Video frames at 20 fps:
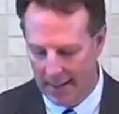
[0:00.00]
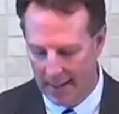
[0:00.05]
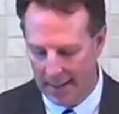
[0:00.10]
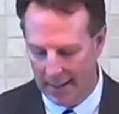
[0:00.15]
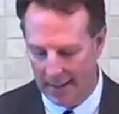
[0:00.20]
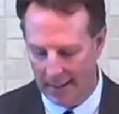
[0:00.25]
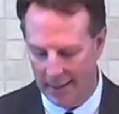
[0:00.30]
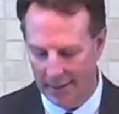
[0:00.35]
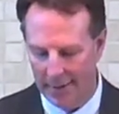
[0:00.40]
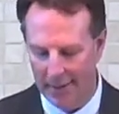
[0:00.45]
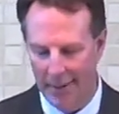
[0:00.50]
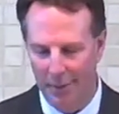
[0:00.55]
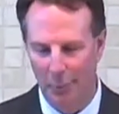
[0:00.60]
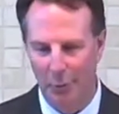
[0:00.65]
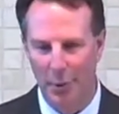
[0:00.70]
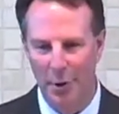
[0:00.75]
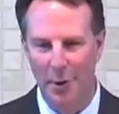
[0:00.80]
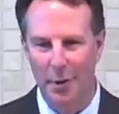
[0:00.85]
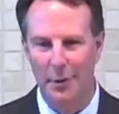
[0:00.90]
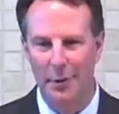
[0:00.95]
And
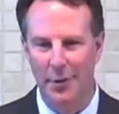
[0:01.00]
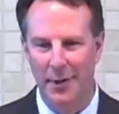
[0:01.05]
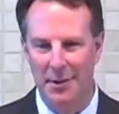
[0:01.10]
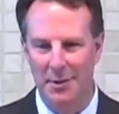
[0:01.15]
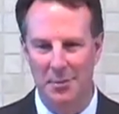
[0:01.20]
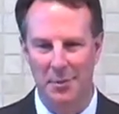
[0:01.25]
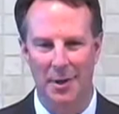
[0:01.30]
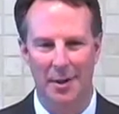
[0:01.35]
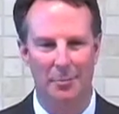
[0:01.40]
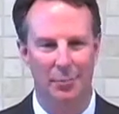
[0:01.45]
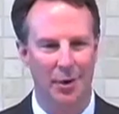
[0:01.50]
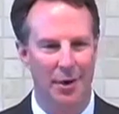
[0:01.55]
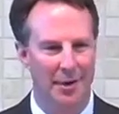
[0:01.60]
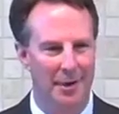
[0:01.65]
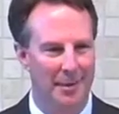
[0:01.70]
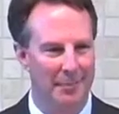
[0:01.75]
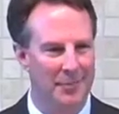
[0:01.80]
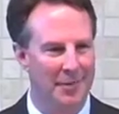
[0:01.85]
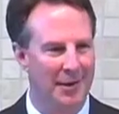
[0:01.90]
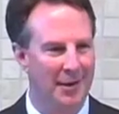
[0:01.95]
one of the things when I brought
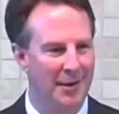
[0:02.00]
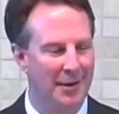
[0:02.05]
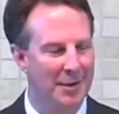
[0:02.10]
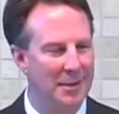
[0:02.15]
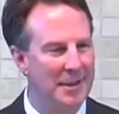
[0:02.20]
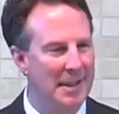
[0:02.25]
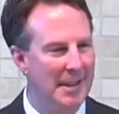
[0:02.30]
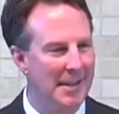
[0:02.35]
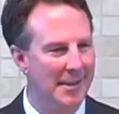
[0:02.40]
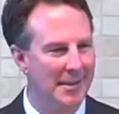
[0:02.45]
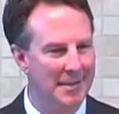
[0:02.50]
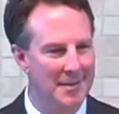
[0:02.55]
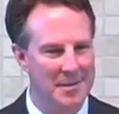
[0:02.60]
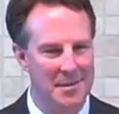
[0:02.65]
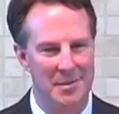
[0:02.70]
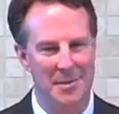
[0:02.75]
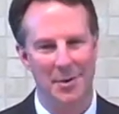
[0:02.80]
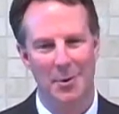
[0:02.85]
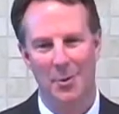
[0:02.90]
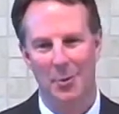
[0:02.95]
it up to our
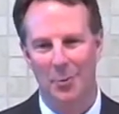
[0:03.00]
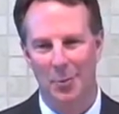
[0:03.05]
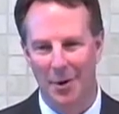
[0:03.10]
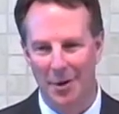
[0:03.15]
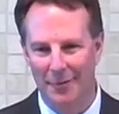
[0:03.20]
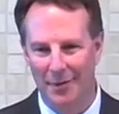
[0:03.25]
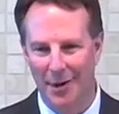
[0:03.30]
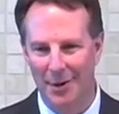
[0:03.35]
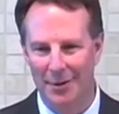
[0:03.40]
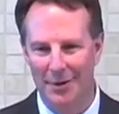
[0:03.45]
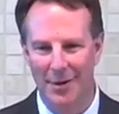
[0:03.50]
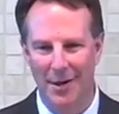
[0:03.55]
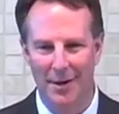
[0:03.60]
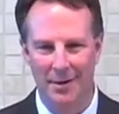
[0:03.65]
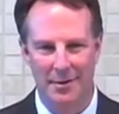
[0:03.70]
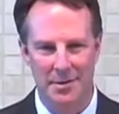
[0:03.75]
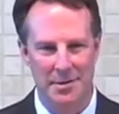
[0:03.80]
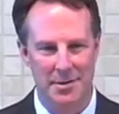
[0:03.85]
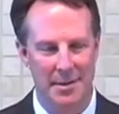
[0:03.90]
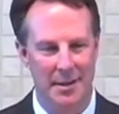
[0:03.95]
kids, one of our
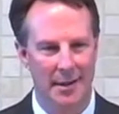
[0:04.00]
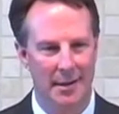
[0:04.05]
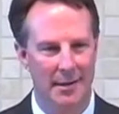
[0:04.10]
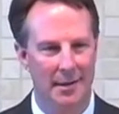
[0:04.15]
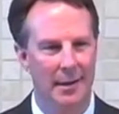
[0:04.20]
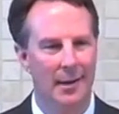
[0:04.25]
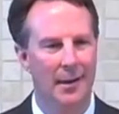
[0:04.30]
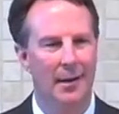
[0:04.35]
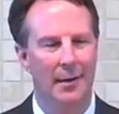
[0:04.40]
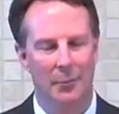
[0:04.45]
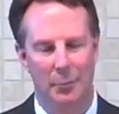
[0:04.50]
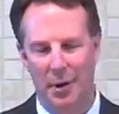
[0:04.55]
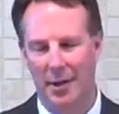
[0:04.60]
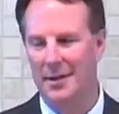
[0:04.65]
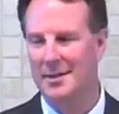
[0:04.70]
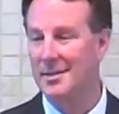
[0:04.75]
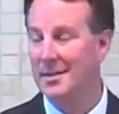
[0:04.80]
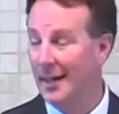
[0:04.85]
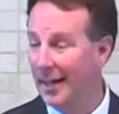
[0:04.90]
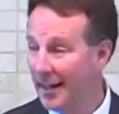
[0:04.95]
daughters said, when I
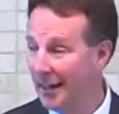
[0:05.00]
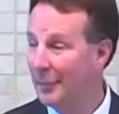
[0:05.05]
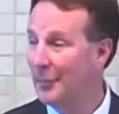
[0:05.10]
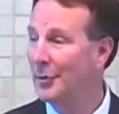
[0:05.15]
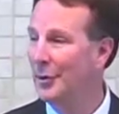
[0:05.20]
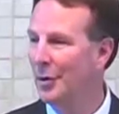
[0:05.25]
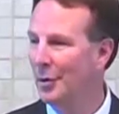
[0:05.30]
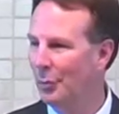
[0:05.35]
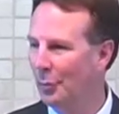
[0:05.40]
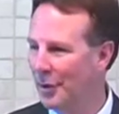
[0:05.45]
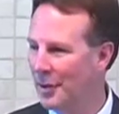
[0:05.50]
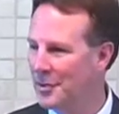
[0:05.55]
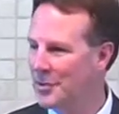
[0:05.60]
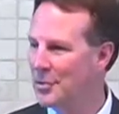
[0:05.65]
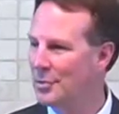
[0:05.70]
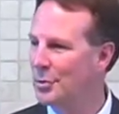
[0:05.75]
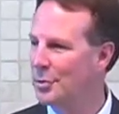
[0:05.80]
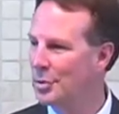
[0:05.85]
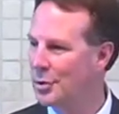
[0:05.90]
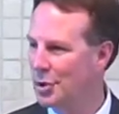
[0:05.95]
said, what does
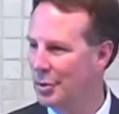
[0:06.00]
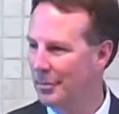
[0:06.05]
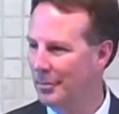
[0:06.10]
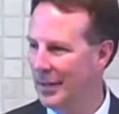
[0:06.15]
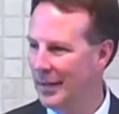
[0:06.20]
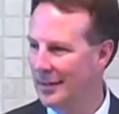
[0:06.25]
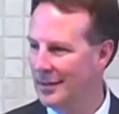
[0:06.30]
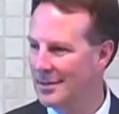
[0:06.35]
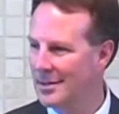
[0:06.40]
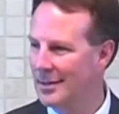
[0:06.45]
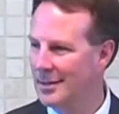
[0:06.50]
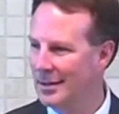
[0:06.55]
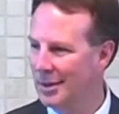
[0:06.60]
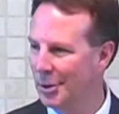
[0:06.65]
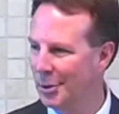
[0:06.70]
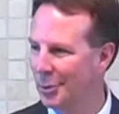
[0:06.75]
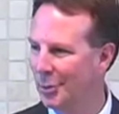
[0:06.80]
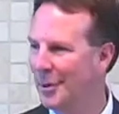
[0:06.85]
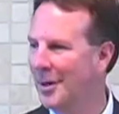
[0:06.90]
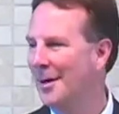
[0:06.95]
stewardship mean to
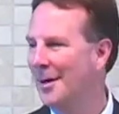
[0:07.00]
you?